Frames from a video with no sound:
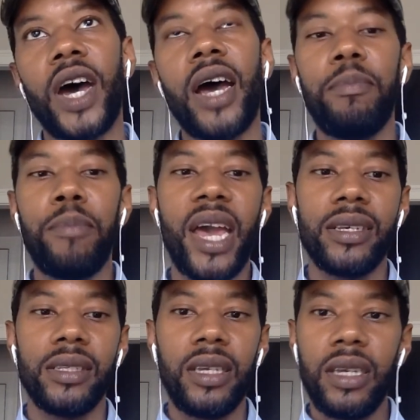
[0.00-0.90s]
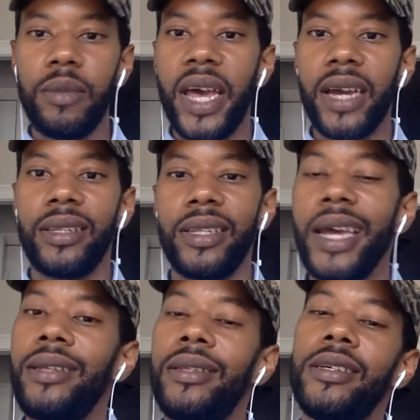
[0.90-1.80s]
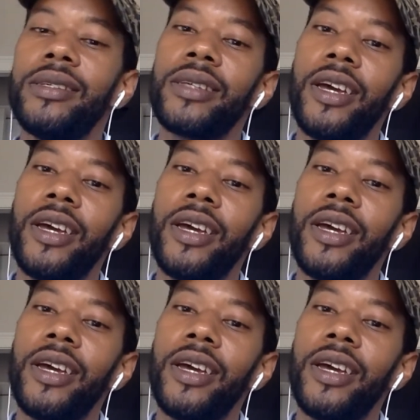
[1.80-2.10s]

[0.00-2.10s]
Vibe Magazine back in the 90s.